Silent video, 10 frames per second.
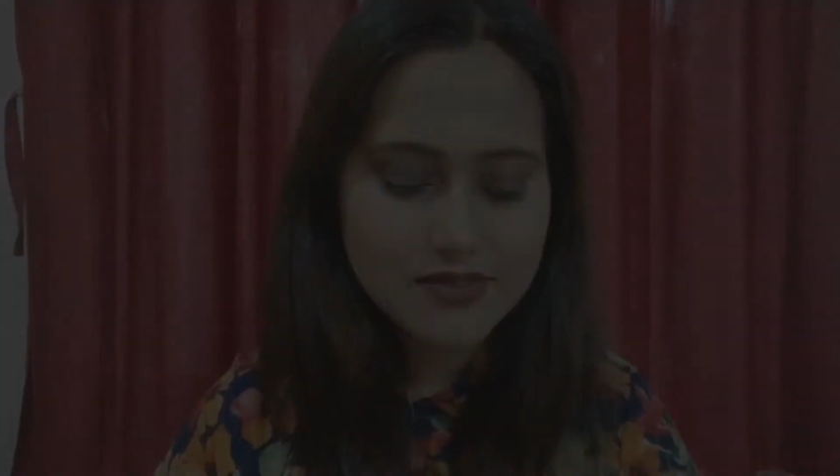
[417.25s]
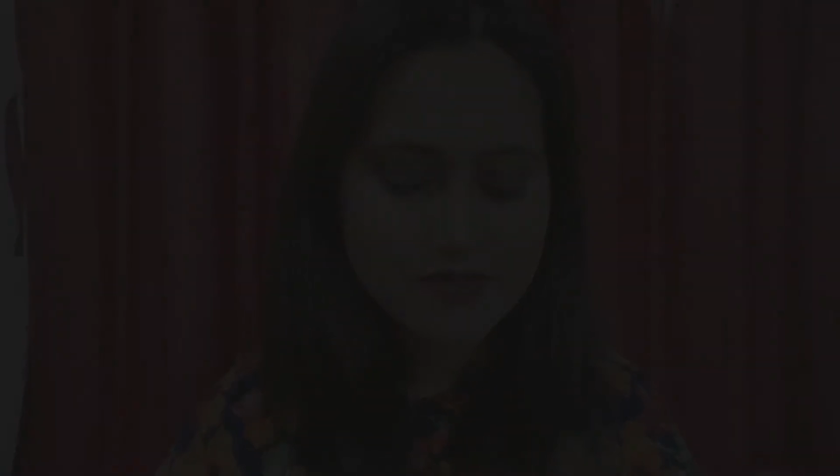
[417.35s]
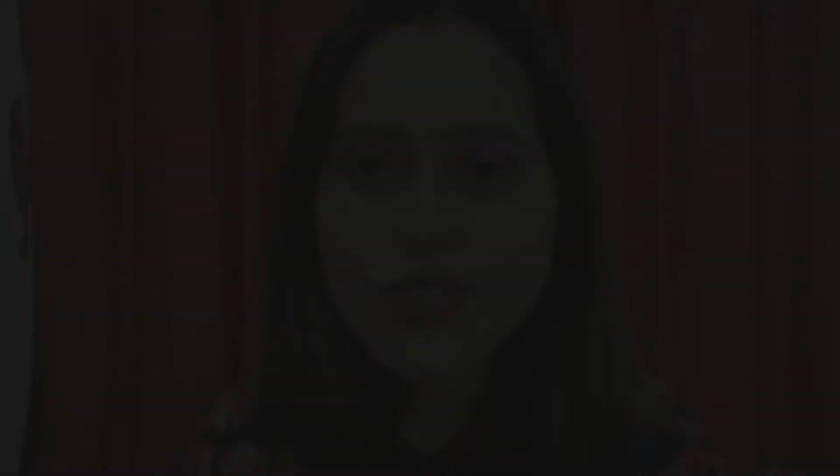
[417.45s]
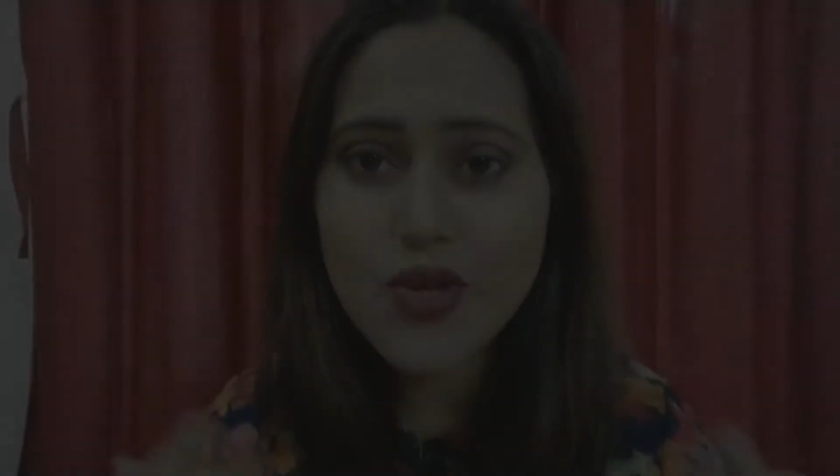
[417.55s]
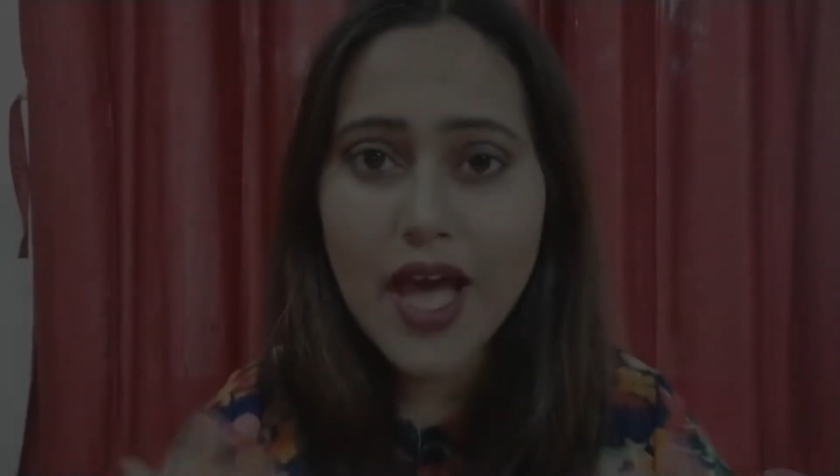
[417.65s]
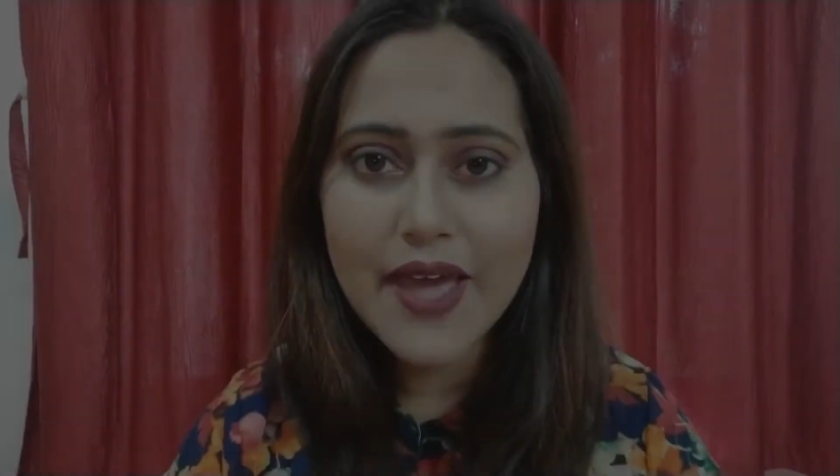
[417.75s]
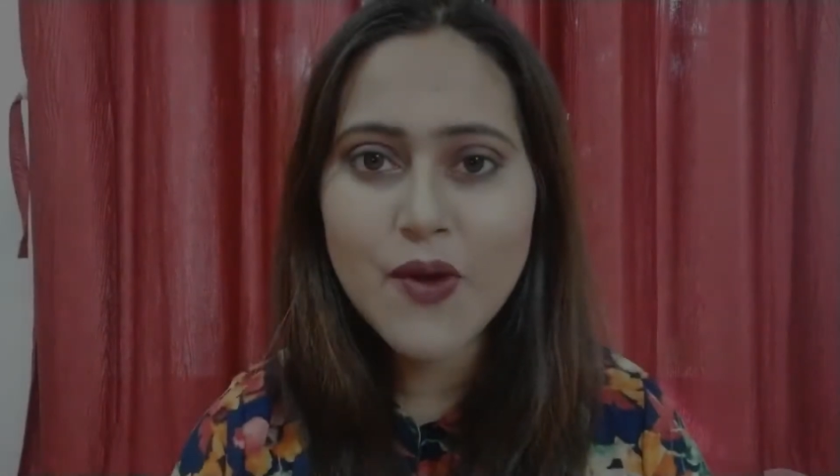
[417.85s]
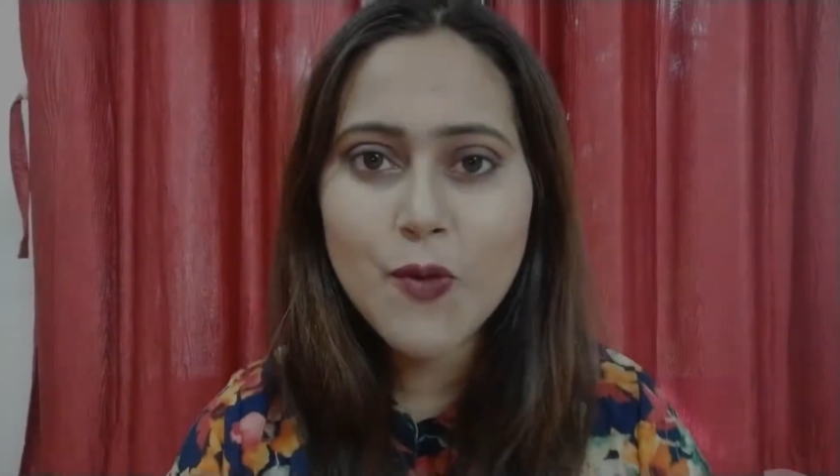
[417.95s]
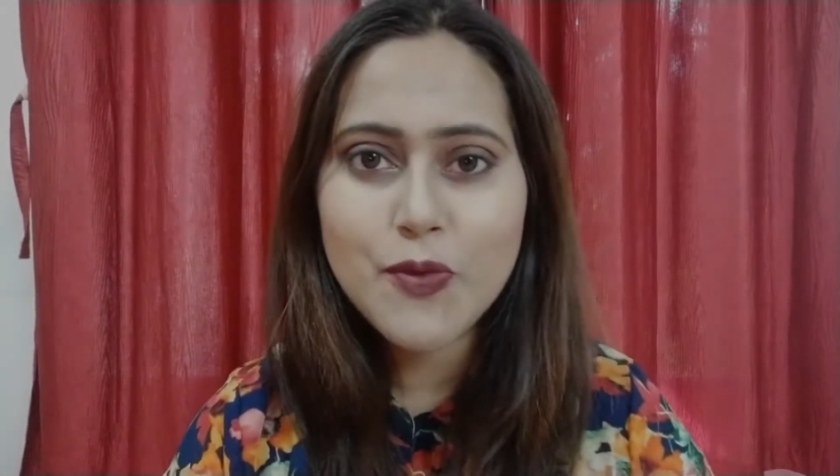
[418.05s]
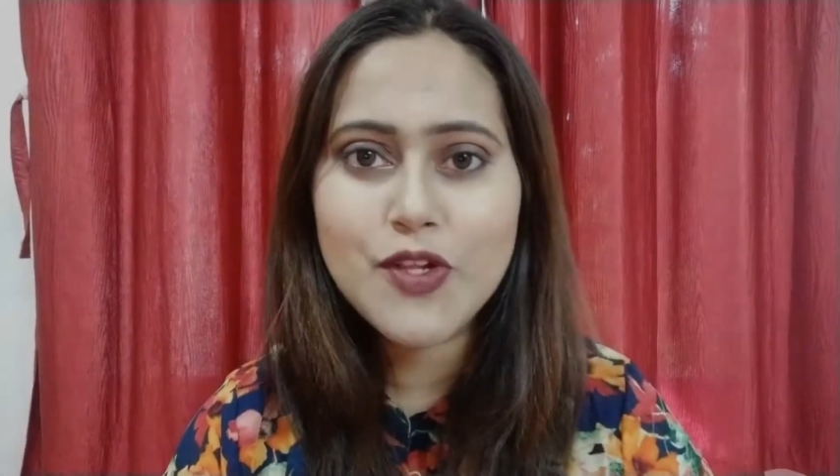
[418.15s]
So I
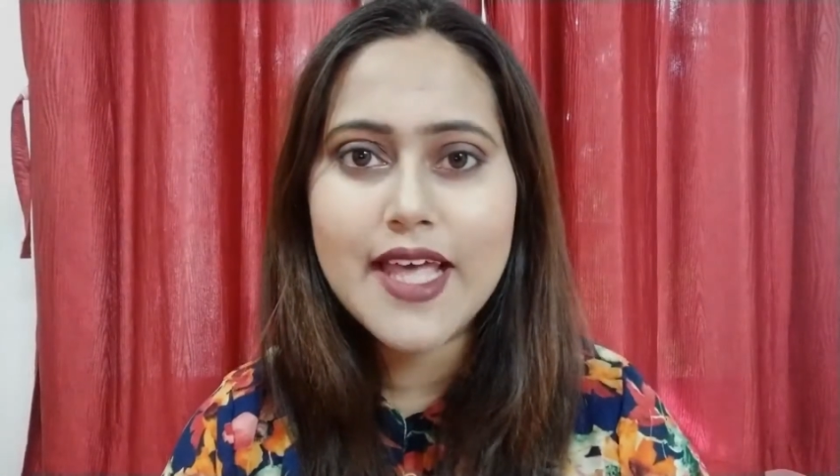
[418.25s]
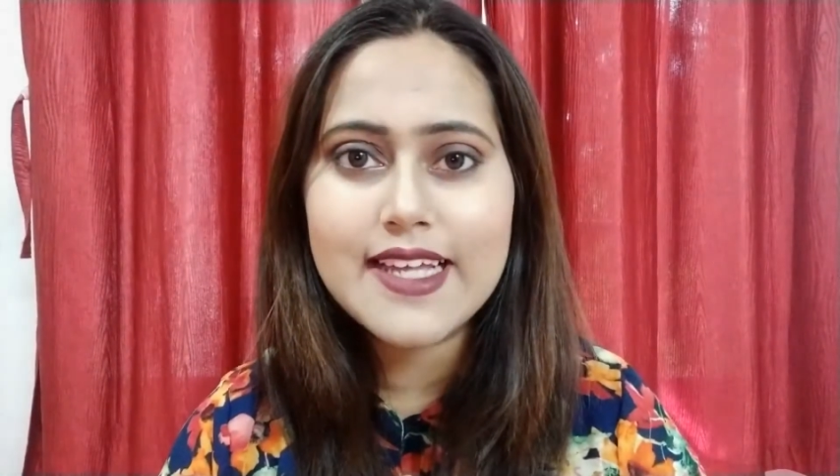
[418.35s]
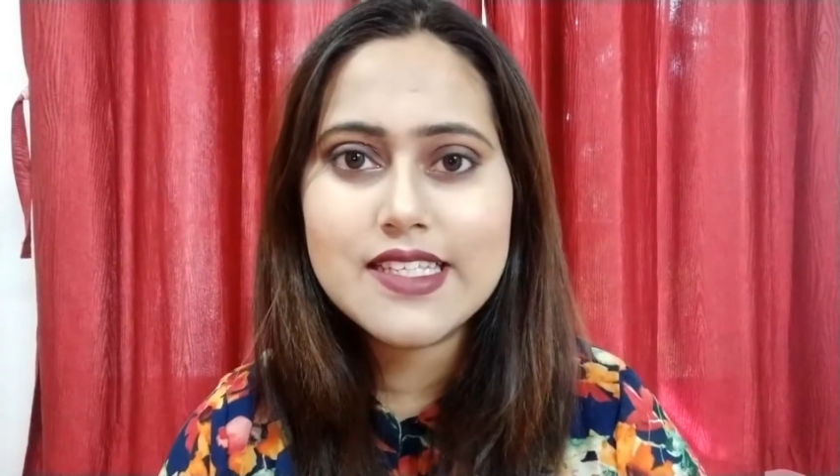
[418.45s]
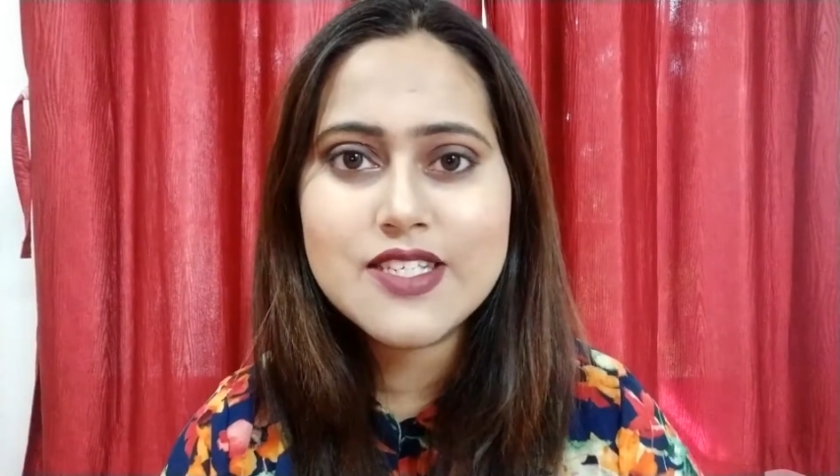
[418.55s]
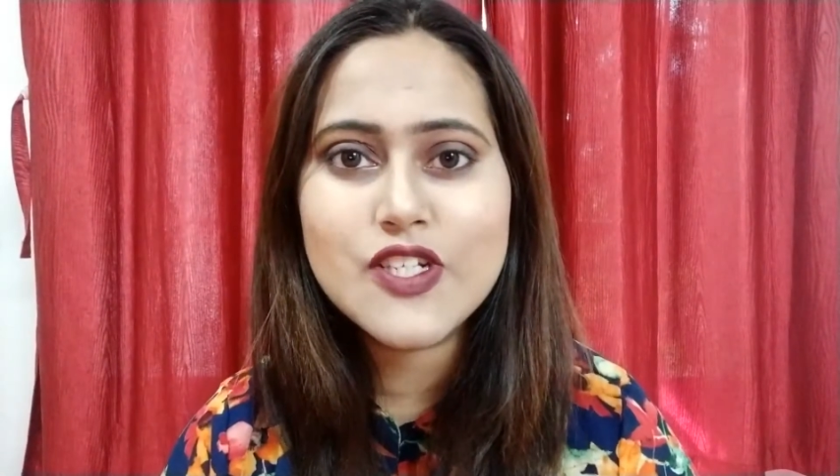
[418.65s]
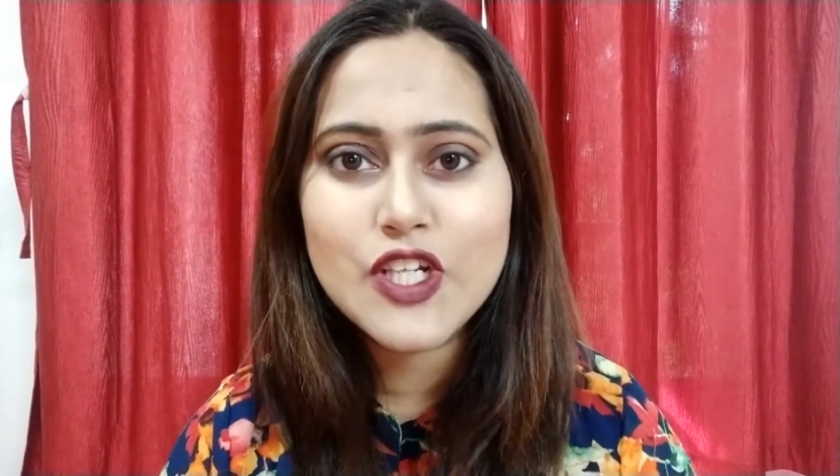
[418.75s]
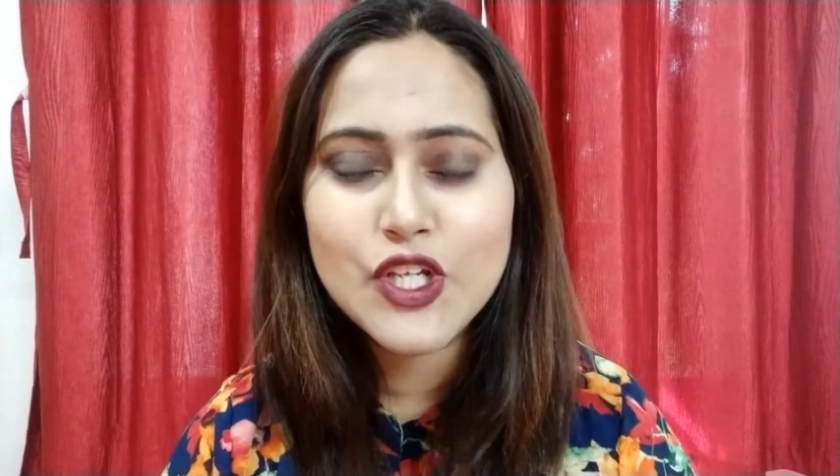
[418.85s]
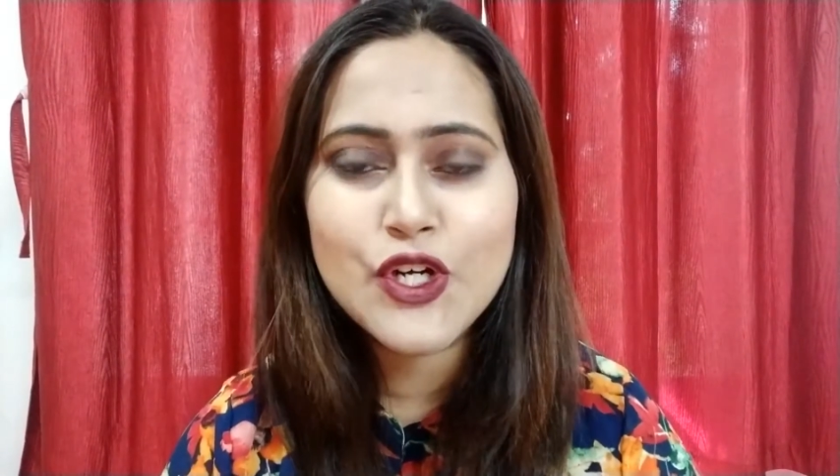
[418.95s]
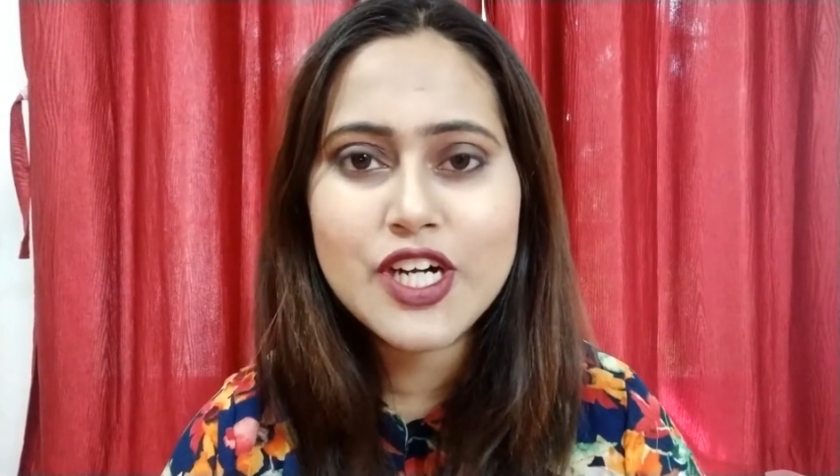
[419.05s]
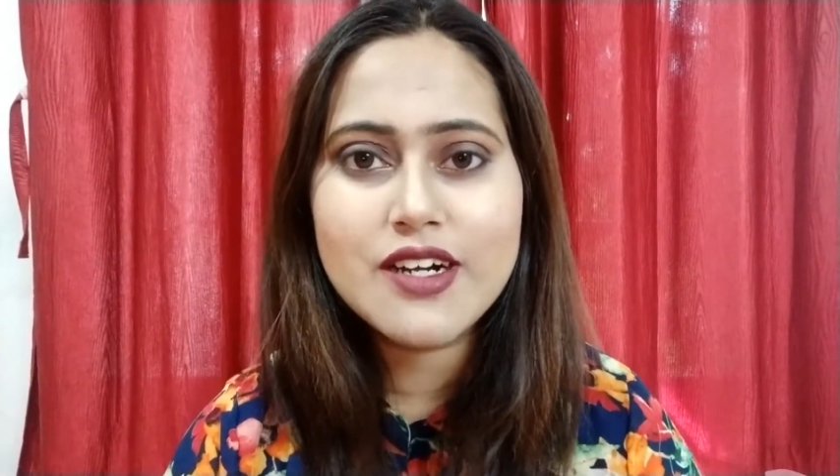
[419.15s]
hope you like this
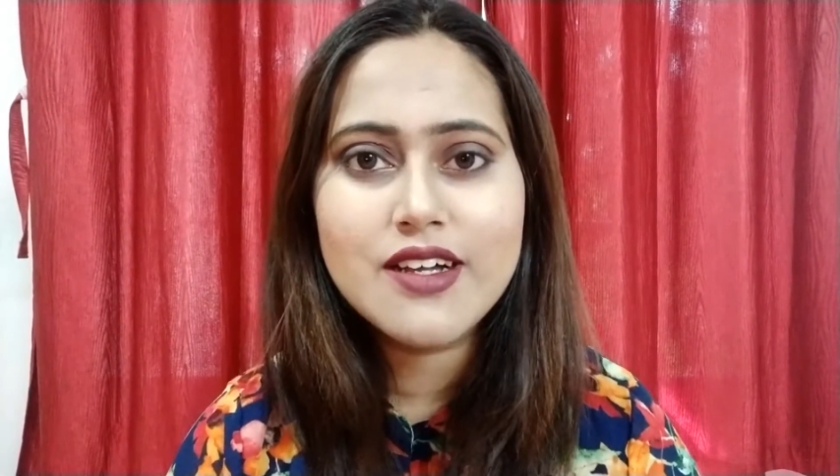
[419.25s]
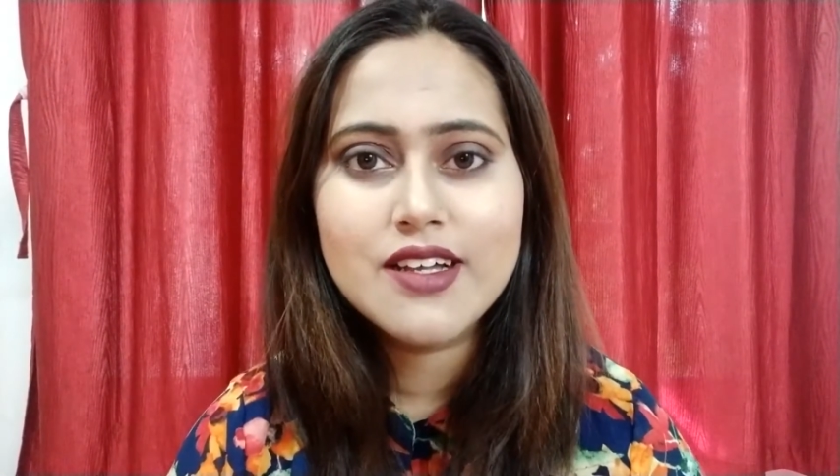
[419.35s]
look.